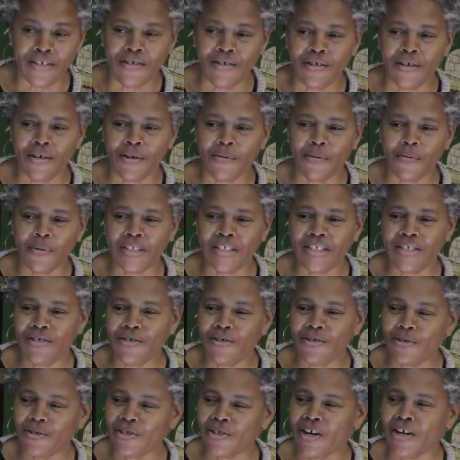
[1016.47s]
You know, when
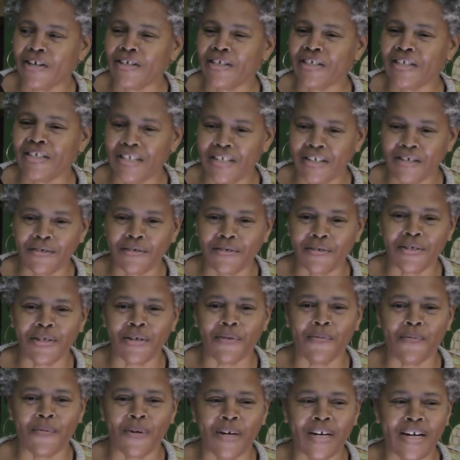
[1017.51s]
you start to tickle
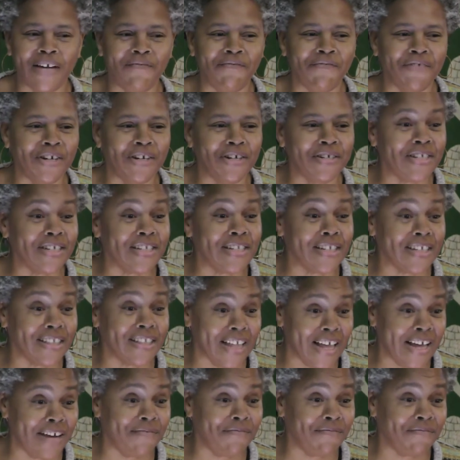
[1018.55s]
someone, at first it's a
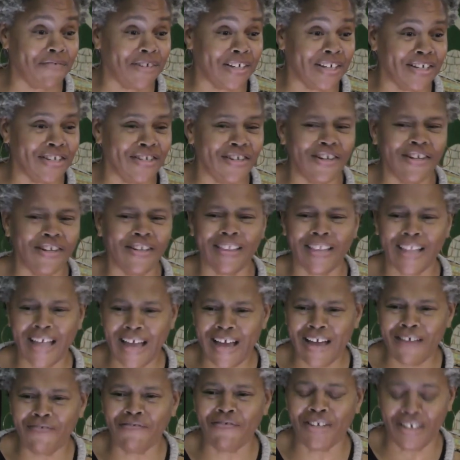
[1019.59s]
lot of fun. You're
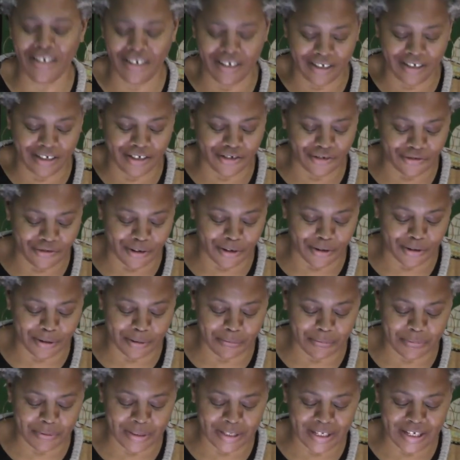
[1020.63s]
laughing
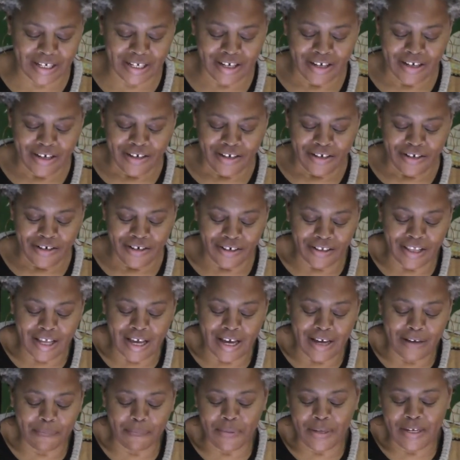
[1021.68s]
uncontrollably. You're
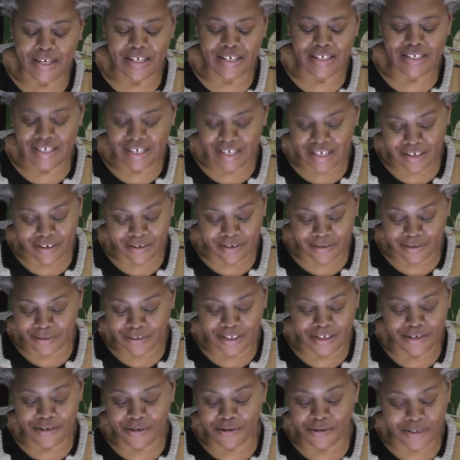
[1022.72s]
like being
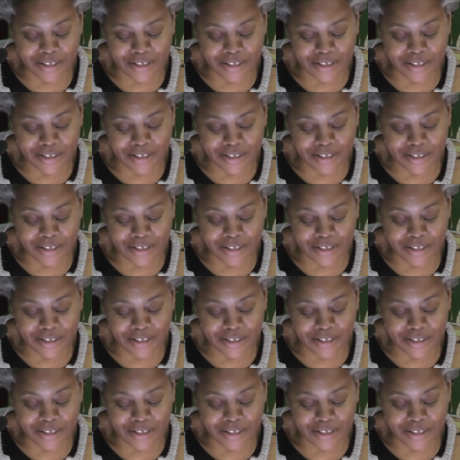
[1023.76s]
tickled, and you